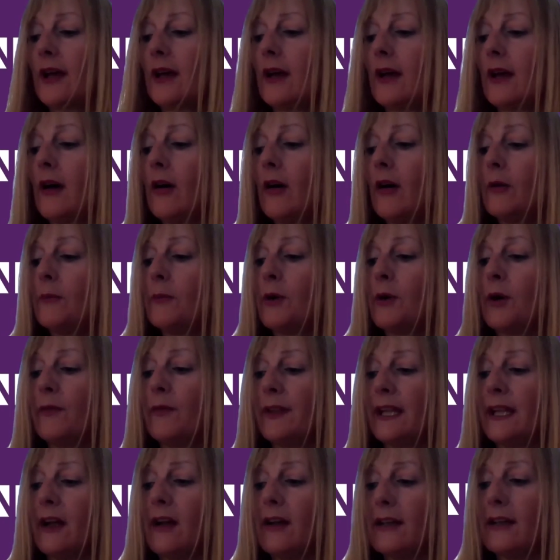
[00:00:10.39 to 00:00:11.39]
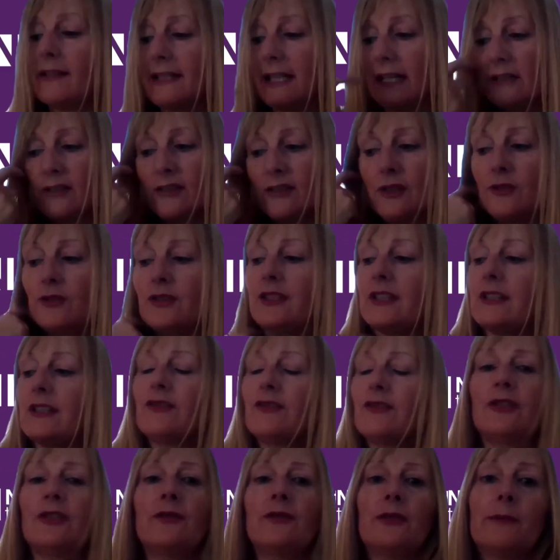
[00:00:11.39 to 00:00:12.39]
arm of the Isaac Newton
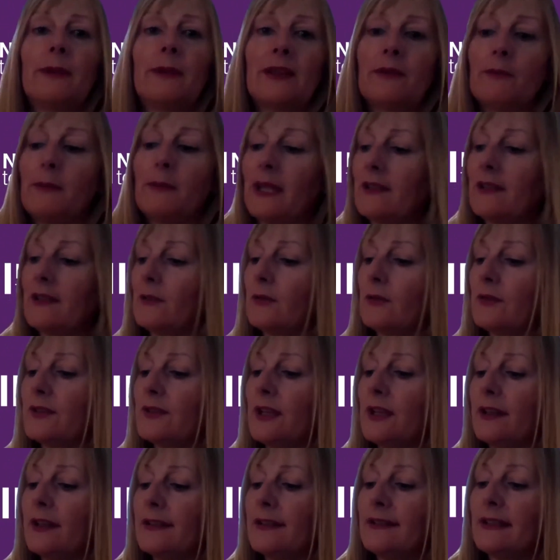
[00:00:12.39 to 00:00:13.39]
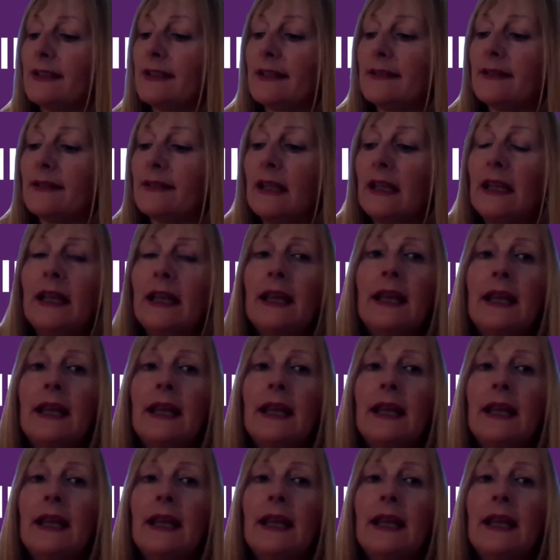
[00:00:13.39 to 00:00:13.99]
Institute for Mathematical Sciences.